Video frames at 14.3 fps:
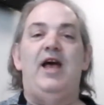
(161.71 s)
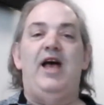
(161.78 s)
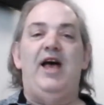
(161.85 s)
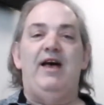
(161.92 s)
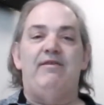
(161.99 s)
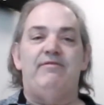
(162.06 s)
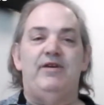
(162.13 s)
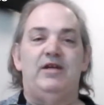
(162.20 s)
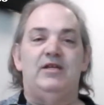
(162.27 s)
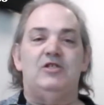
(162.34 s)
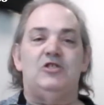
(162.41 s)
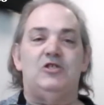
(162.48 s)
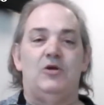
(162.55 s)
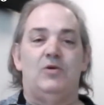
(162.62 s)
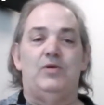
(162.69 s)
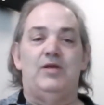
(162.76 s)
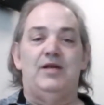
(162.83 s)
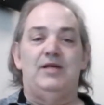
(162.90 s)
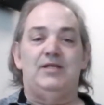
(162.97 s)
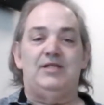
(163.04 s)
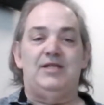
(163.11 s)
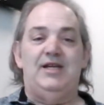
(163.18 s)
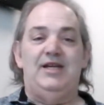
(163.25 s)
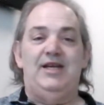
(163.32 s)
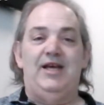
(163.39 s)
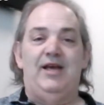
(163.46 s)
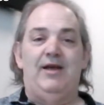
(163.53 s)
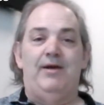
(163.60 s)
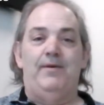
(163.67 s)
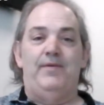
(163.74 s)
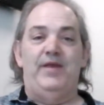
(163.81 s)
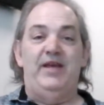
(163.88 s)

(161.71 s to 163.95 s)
have it so that yeah,